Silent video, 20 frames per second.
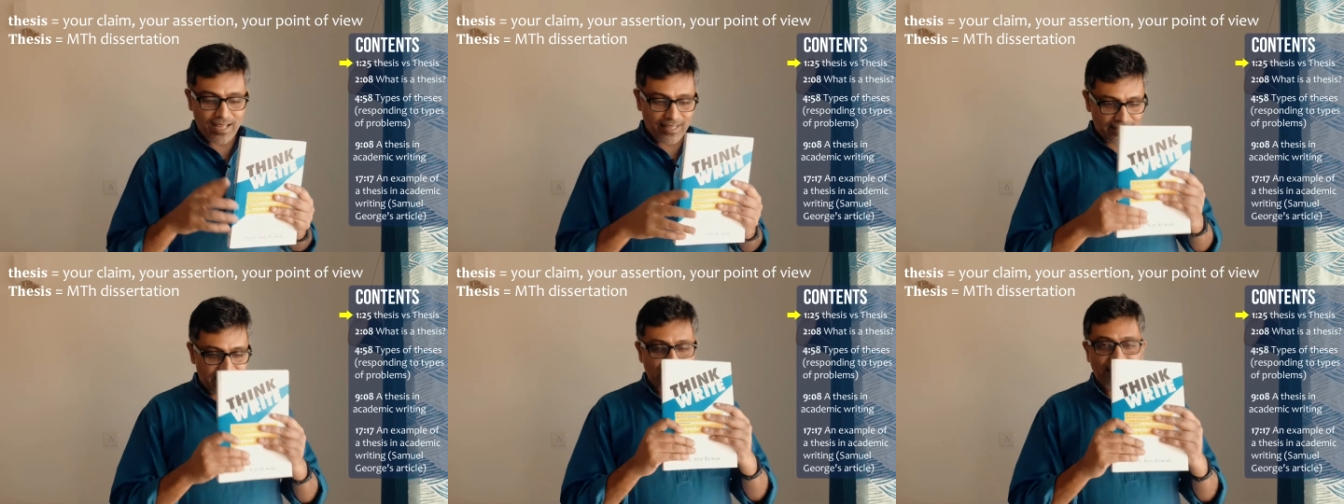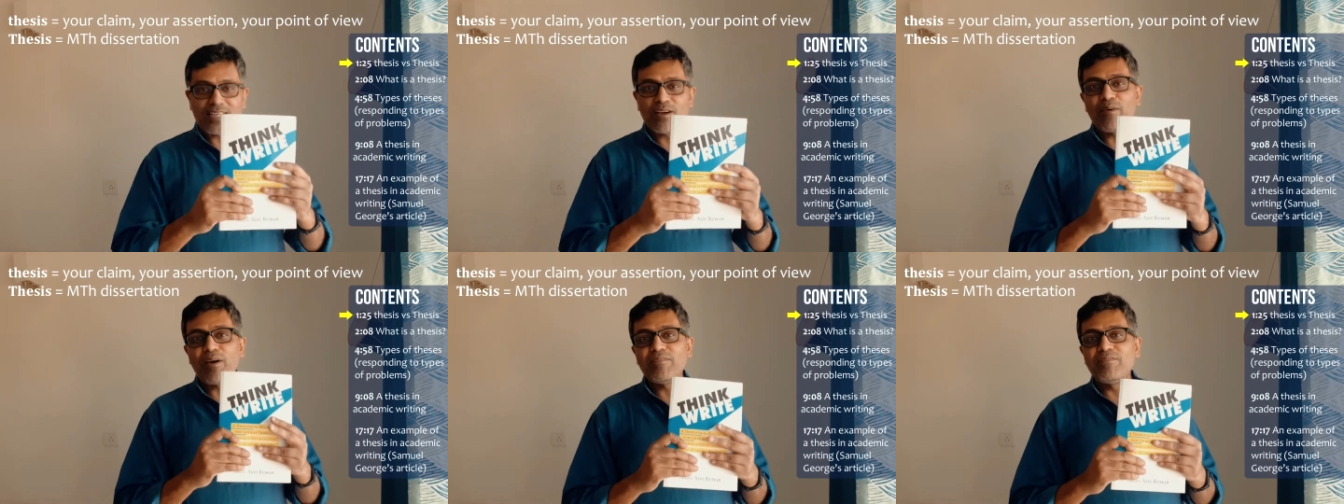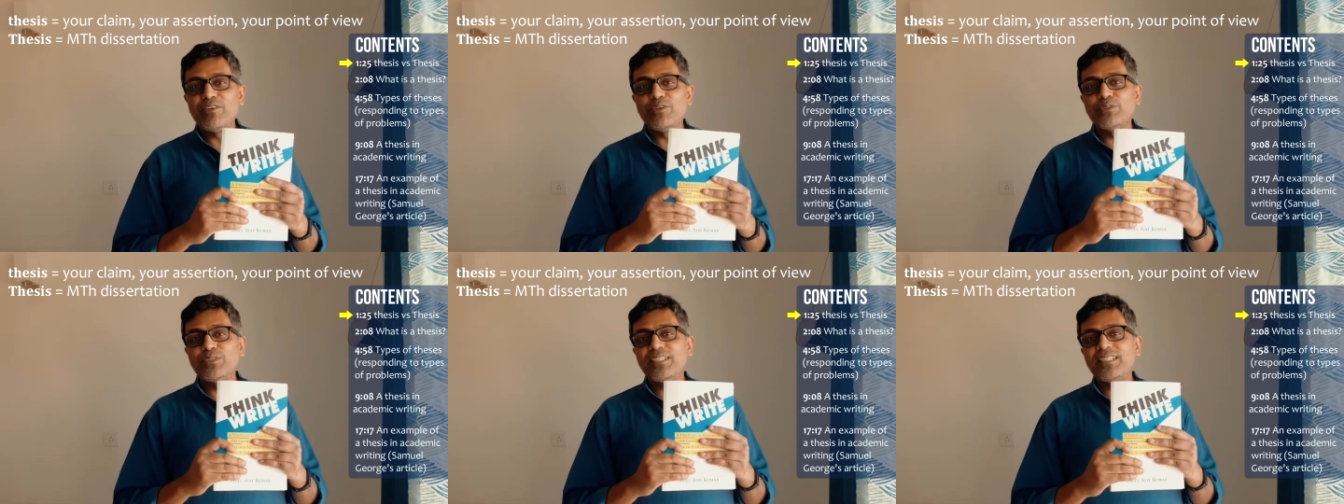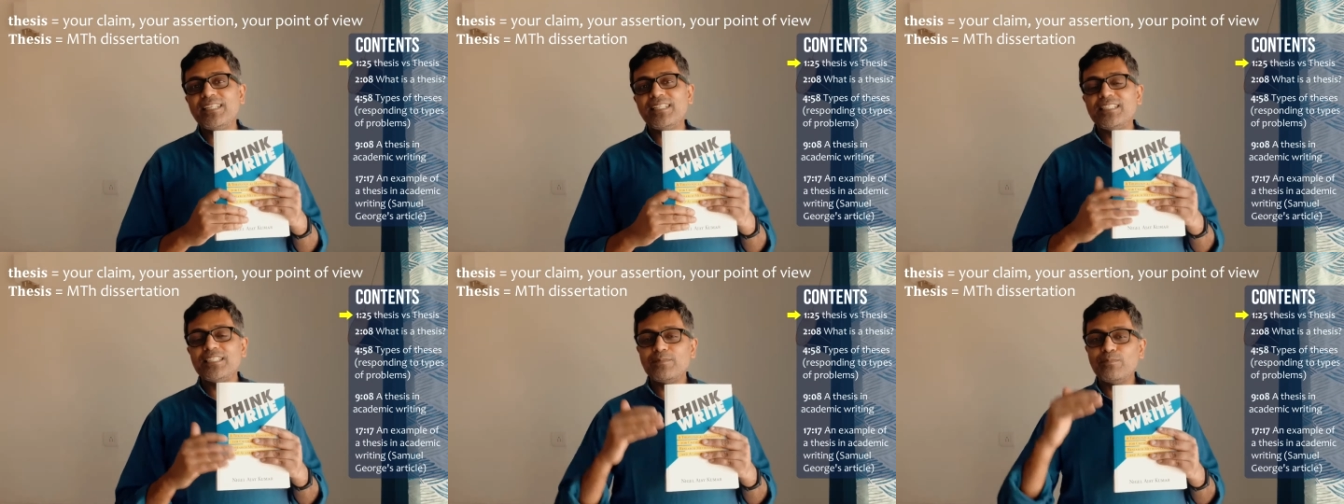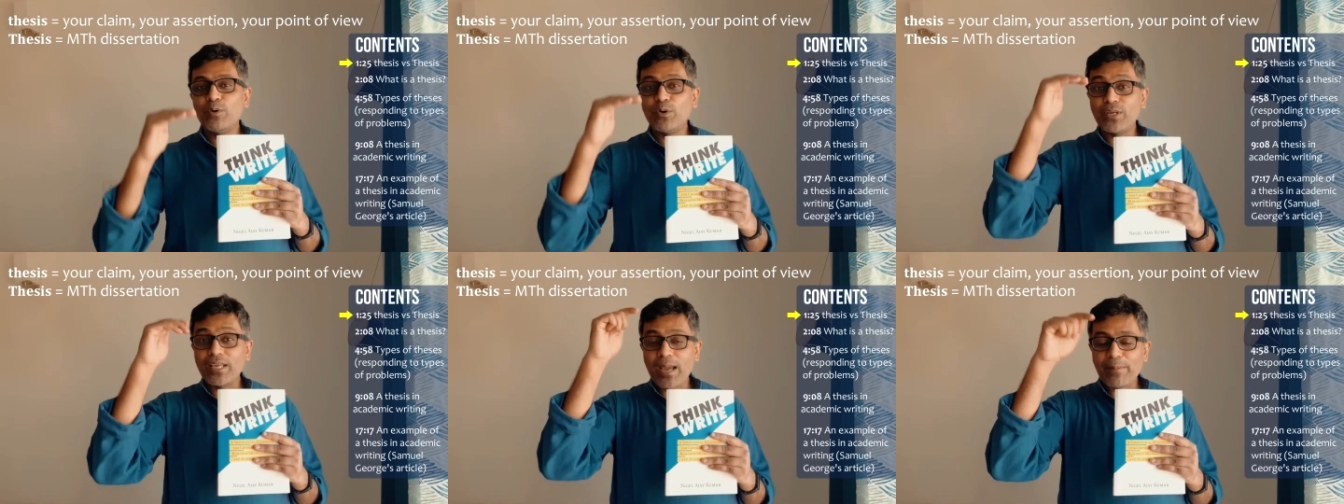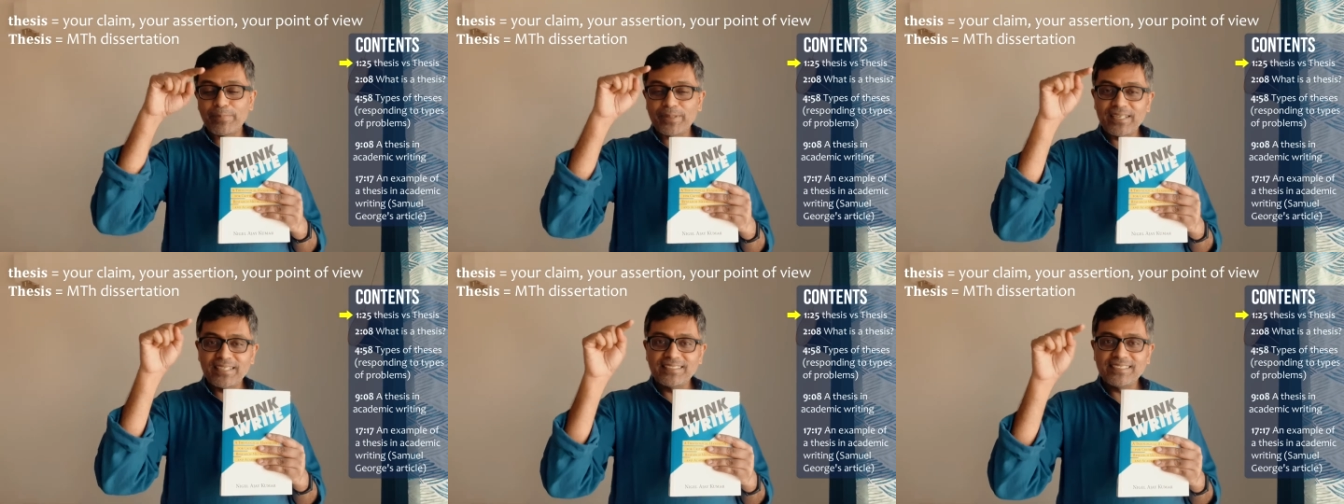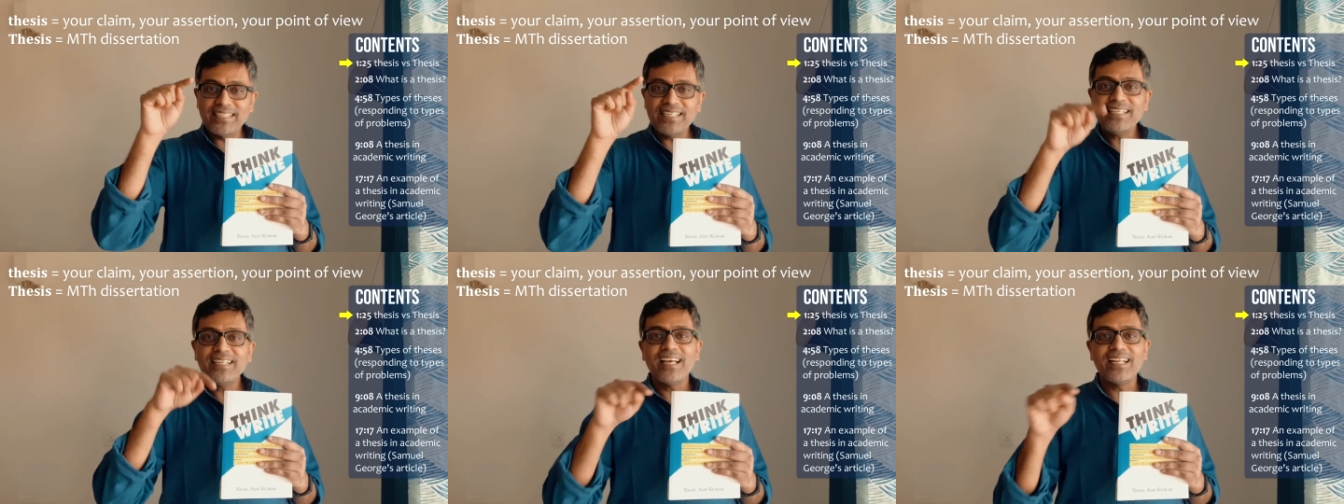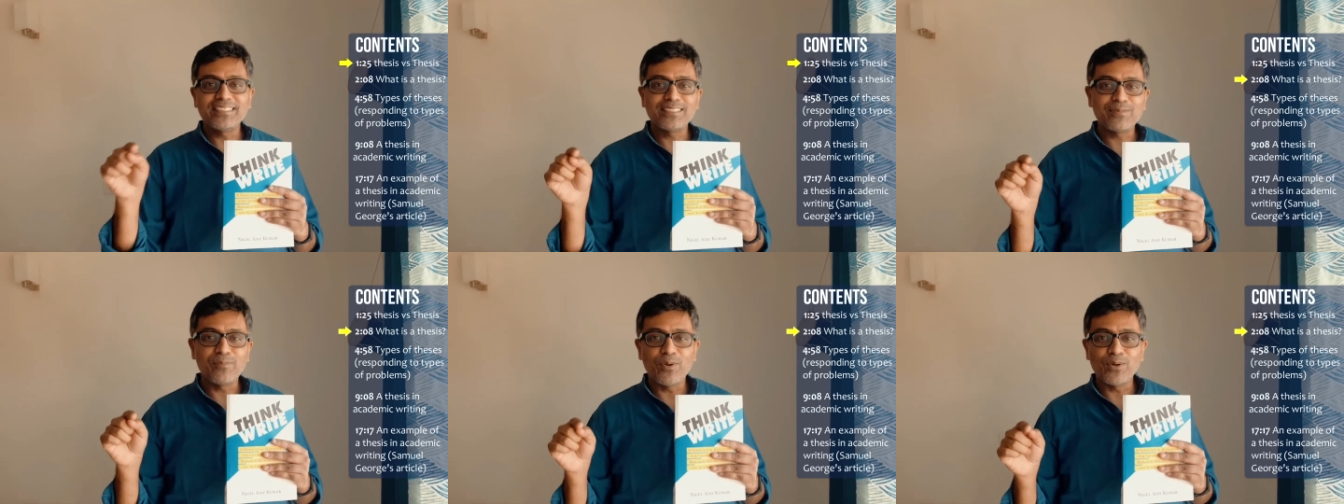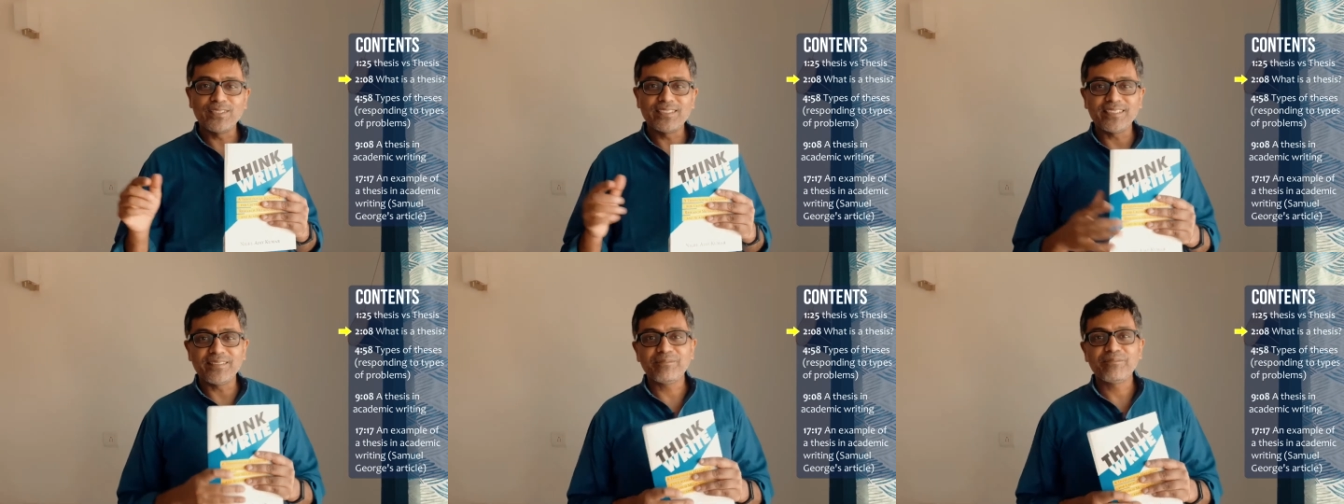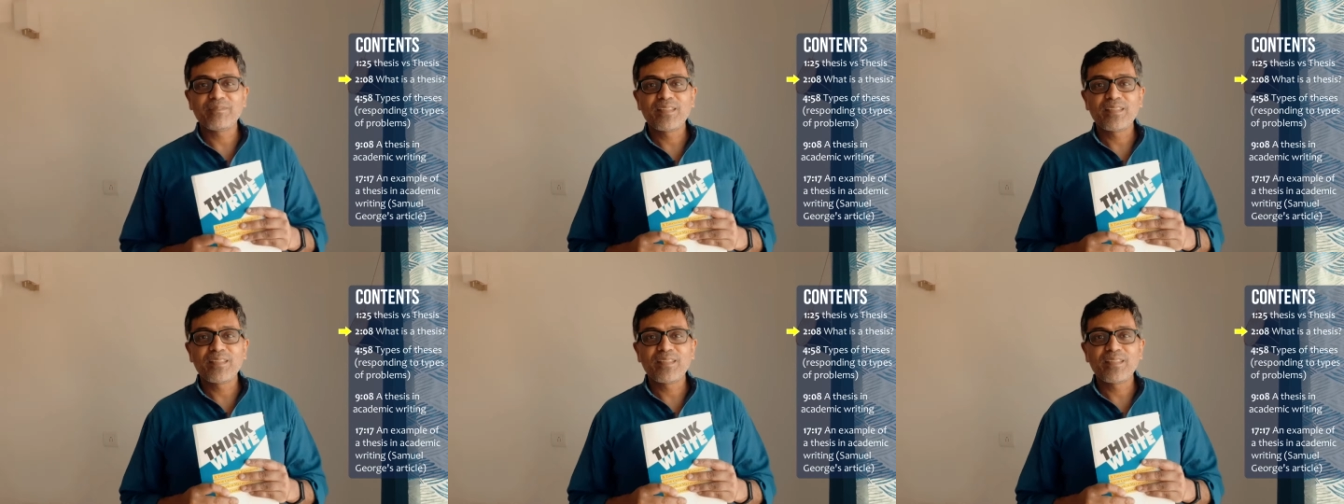that's how I've used it in this book, capital T and small t.